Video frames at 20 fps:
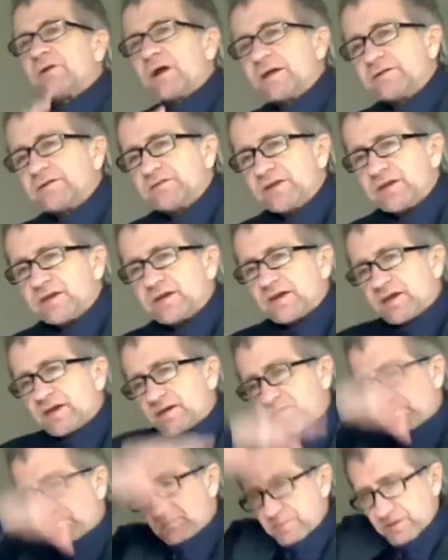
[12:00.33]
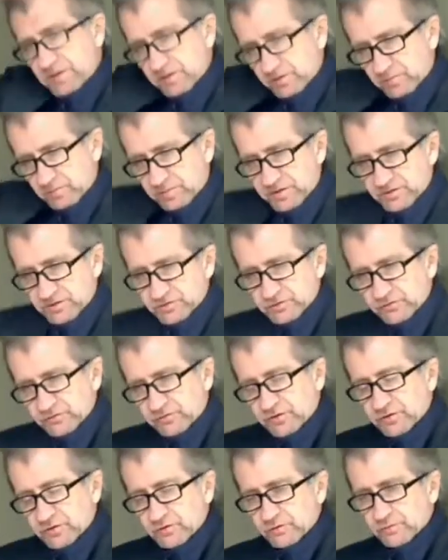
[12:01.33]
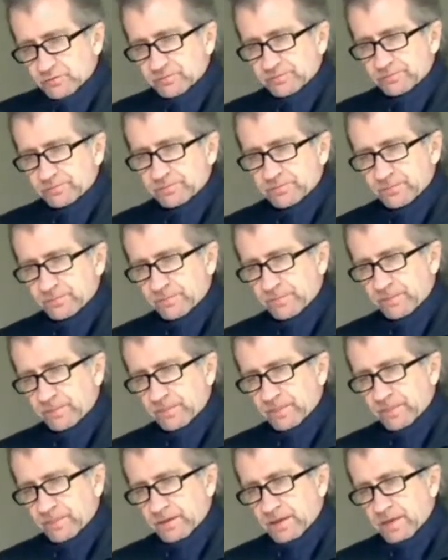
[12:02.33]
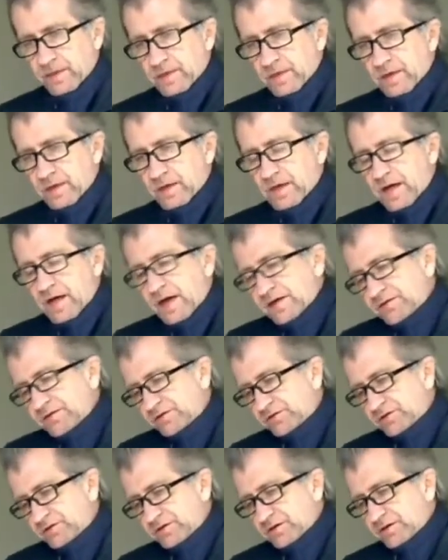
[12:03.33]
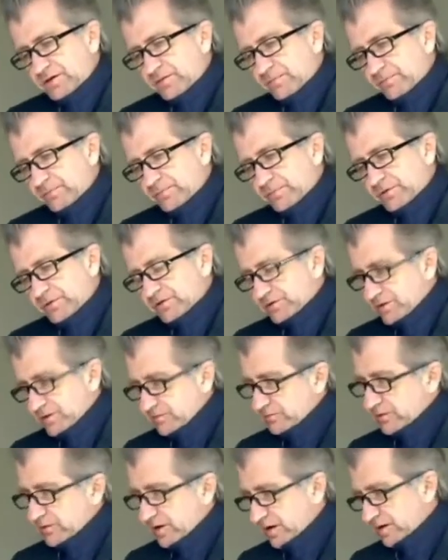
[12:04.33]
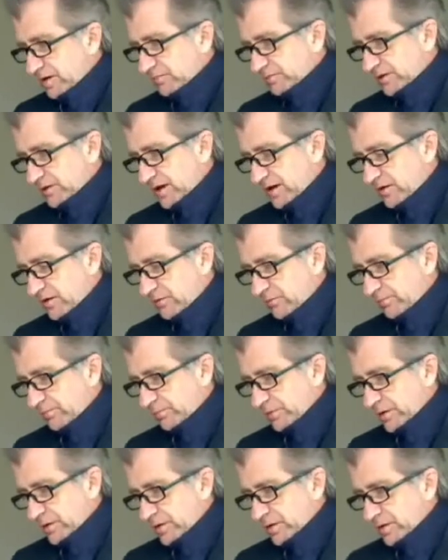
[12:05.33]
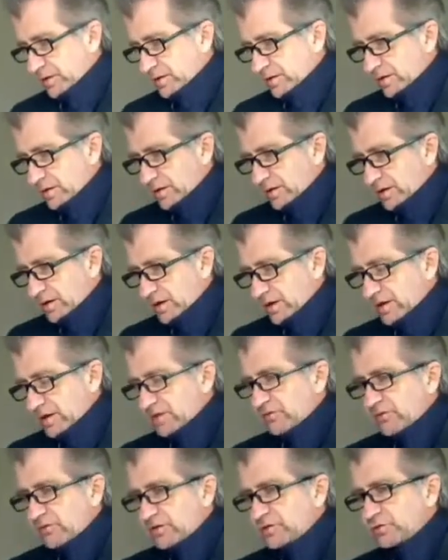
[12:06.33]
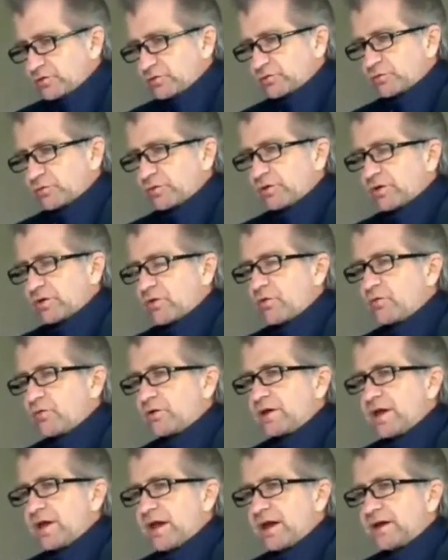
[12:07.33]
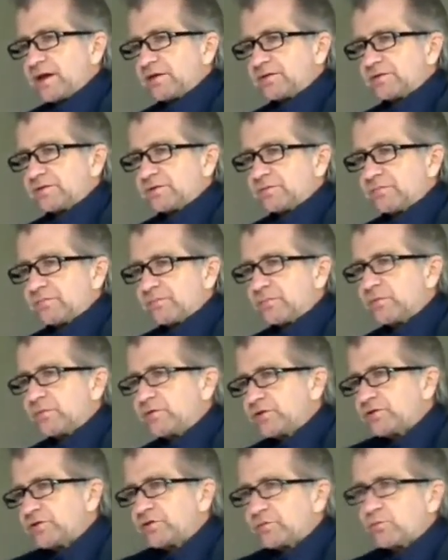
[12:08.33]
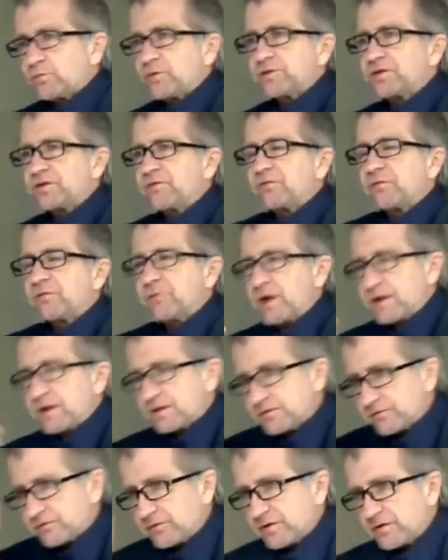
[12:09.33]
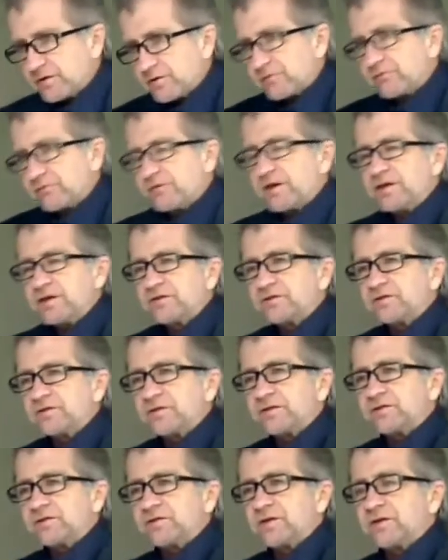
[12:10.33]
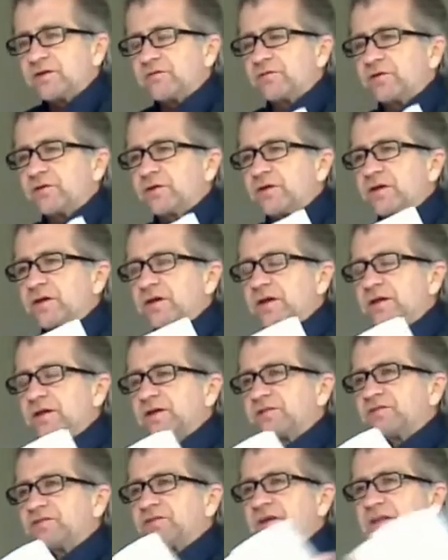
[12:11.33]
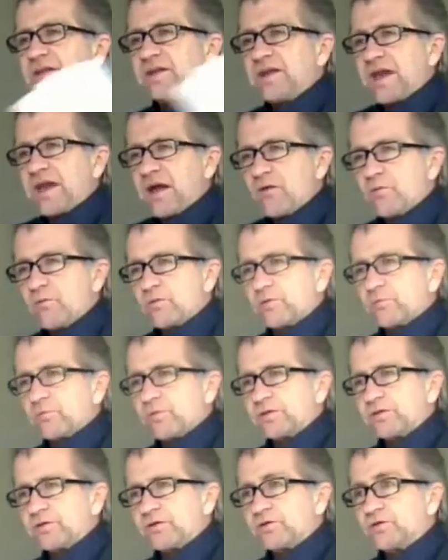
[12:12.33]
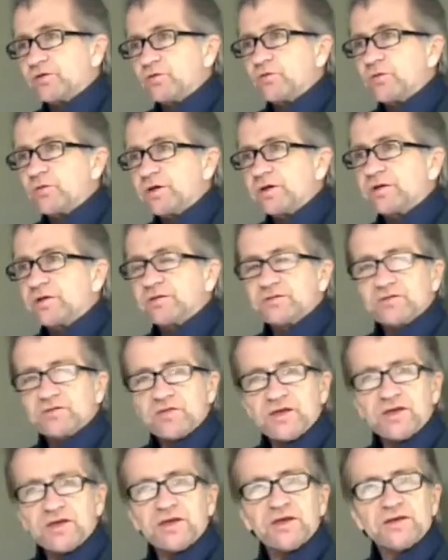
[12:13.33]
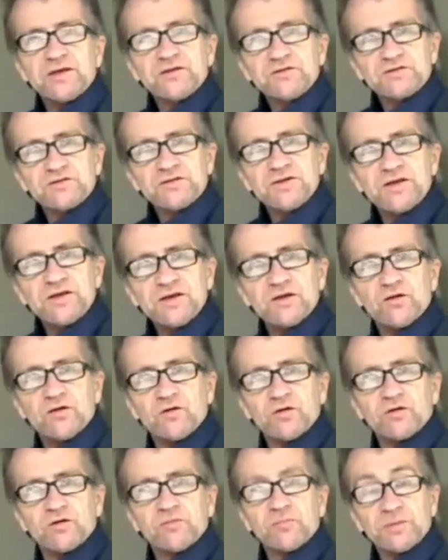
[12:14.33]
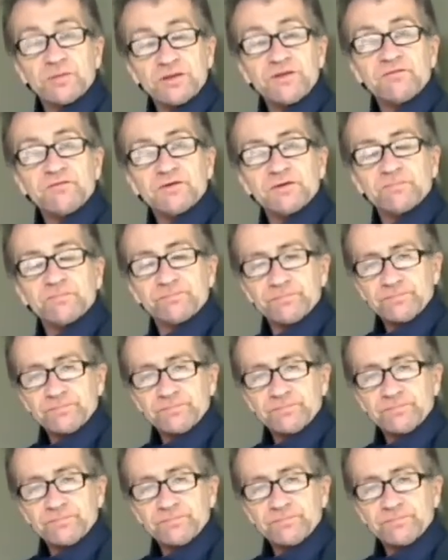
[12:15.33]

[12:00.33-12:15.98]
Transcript: I take a bigger picture view, I see sometimes how individuals will look only at just whatever right in front of their face instead of looking and extending outward what they're doing, thinking, seeing, or believing.